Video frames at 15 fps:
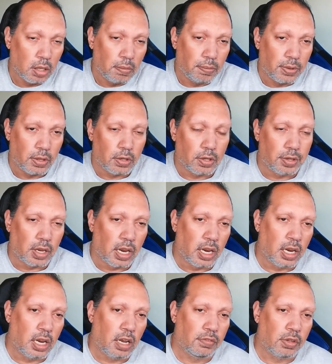because I
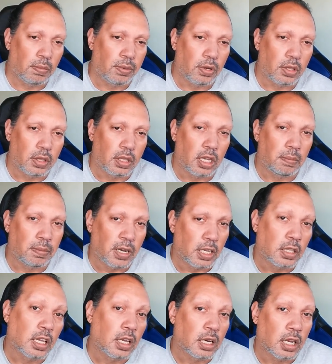have to put that by
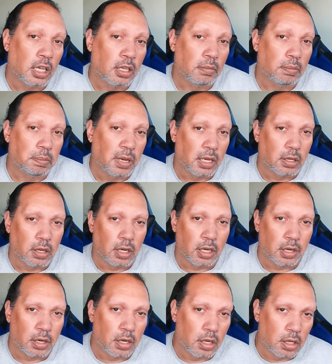daylight back
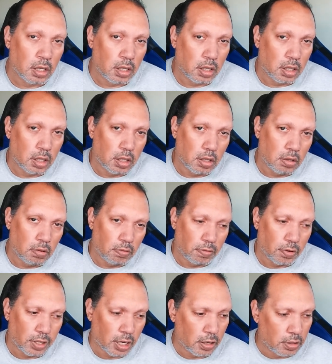on for that.